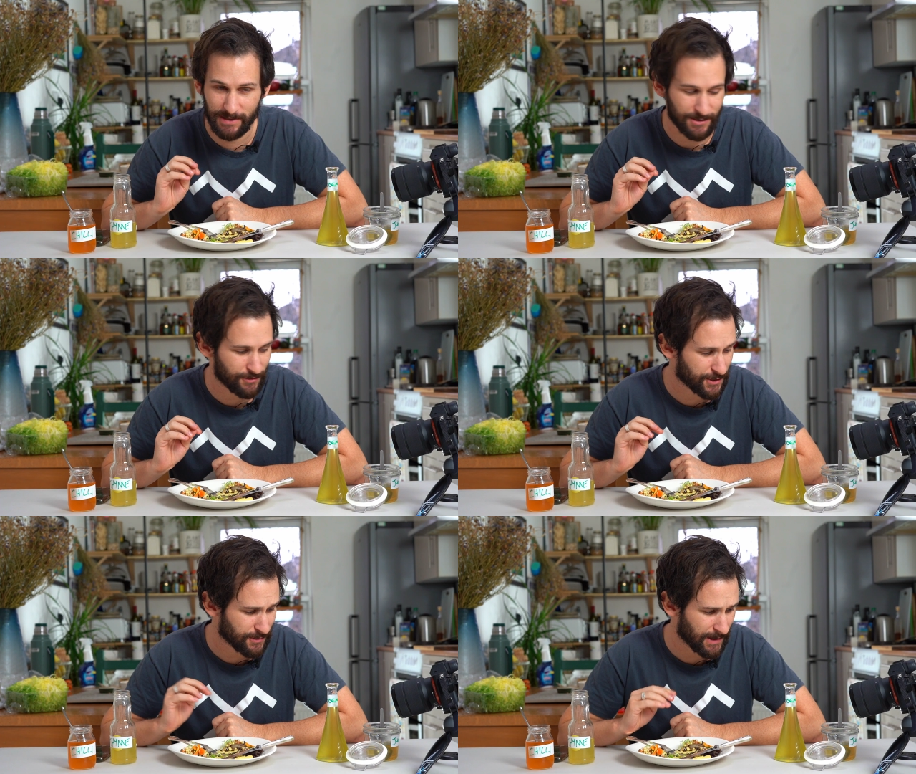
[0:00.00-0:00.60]
be so
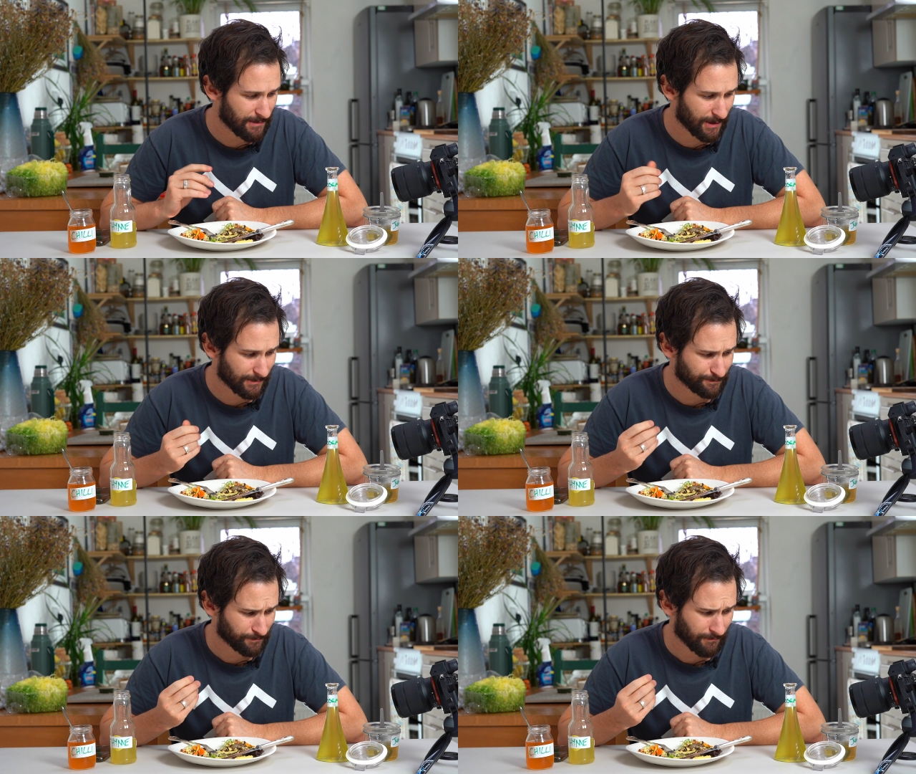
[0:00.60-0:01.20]
sweet,
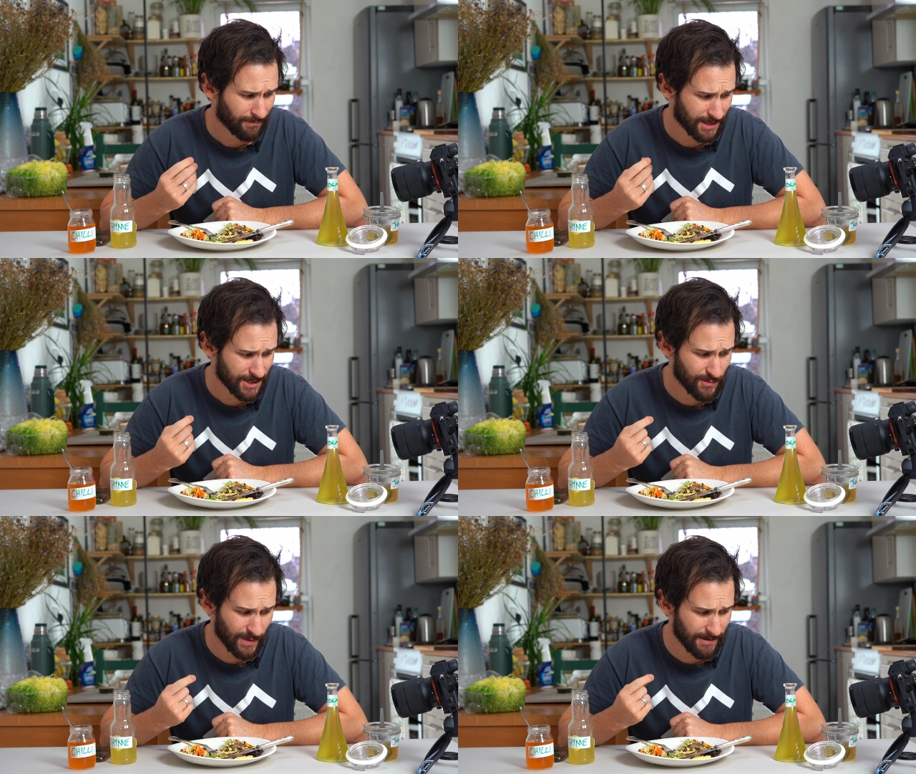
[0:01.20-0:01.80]
but
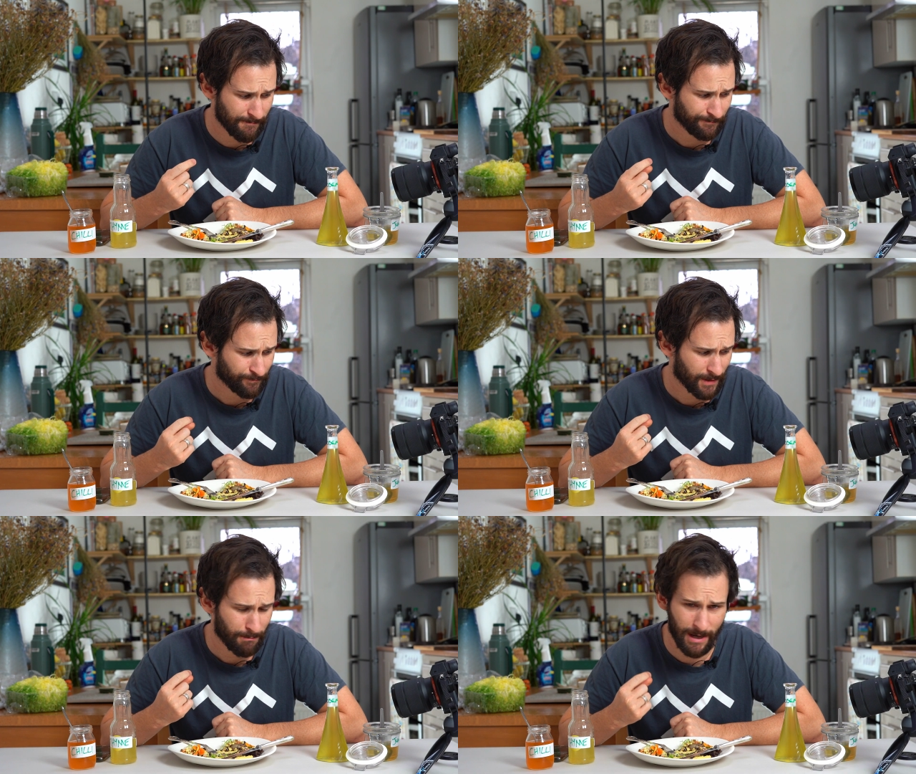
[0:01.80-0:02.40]
sweet,
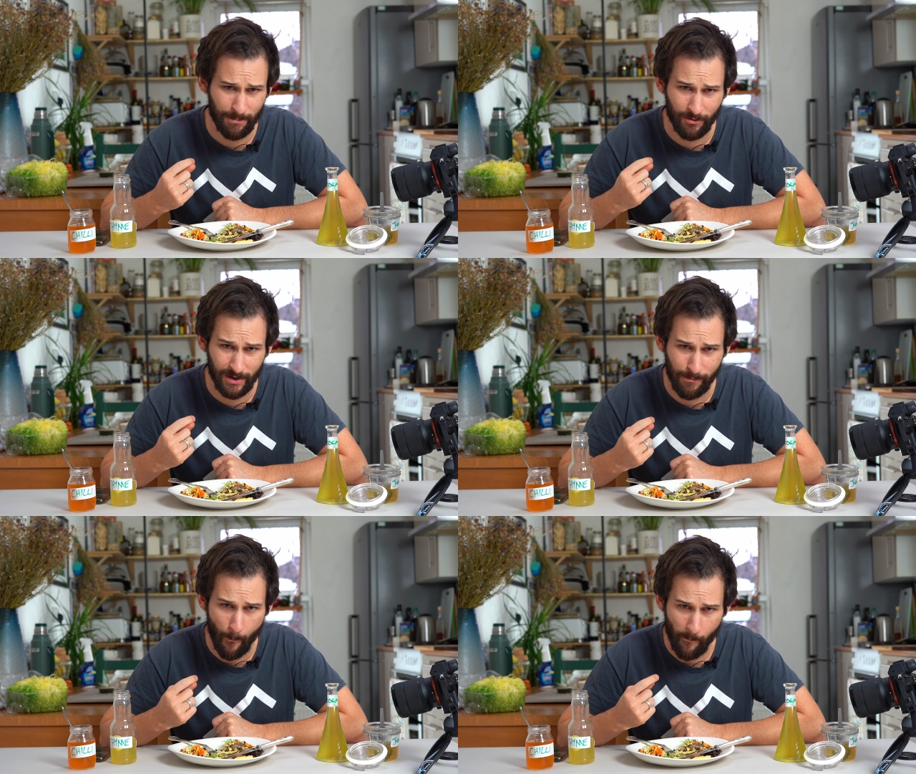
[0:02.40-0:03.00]
peppery.